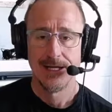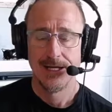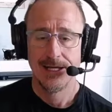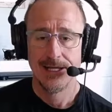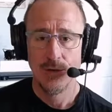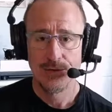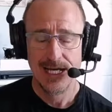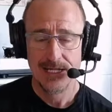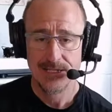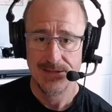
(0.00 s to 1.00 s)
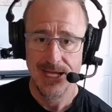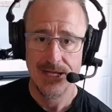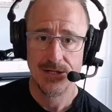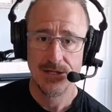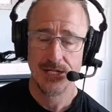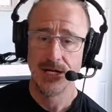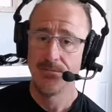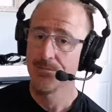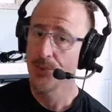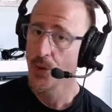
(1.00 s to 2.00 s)
In the Old Testament, they couldn't
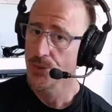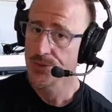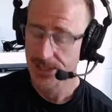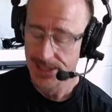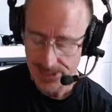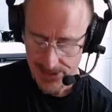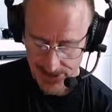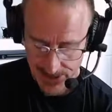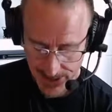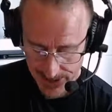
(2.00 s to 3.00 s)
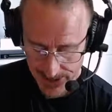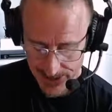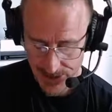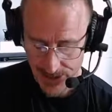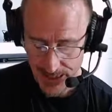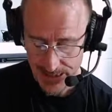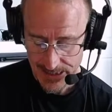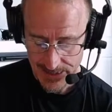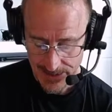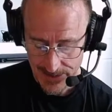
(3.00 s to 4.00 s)
come boldly and they could not
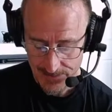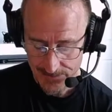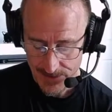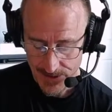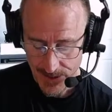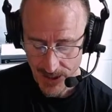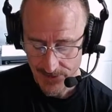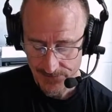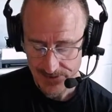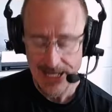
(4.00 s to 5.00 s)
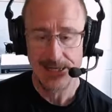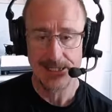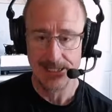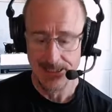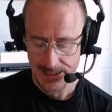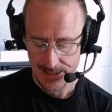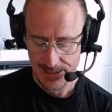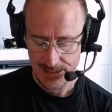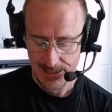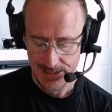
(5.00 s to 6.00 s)
come confidently
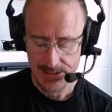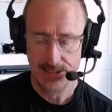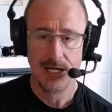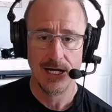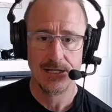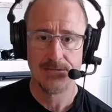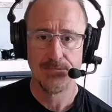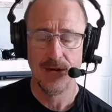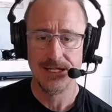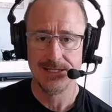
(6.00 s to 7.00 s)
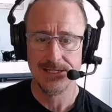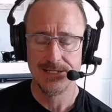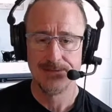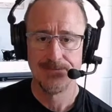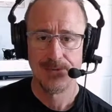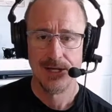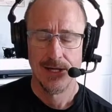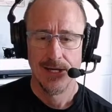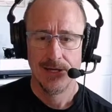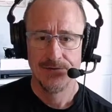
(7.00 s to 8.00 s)
into God's presence.
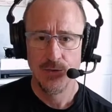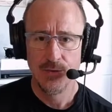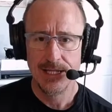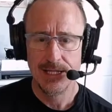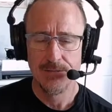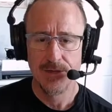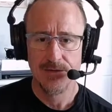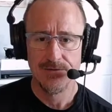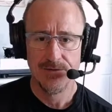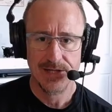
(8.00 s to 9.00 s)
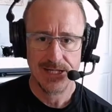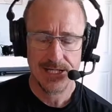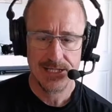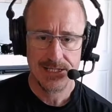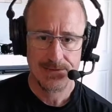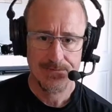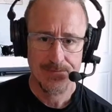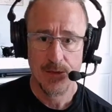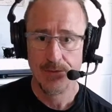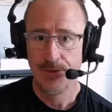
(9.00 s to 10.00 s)
If you read the book of Leviticus,
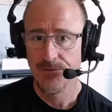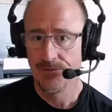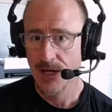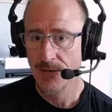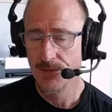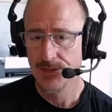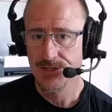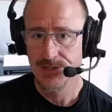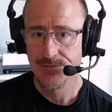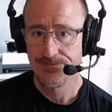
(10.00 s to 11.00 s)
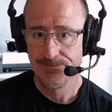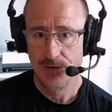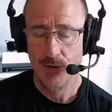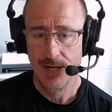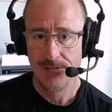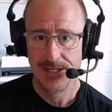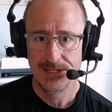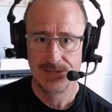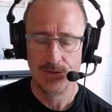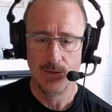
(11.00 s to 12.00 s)
the book of Numbers, quite a bit
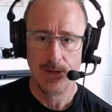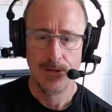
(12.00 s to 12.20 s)
too,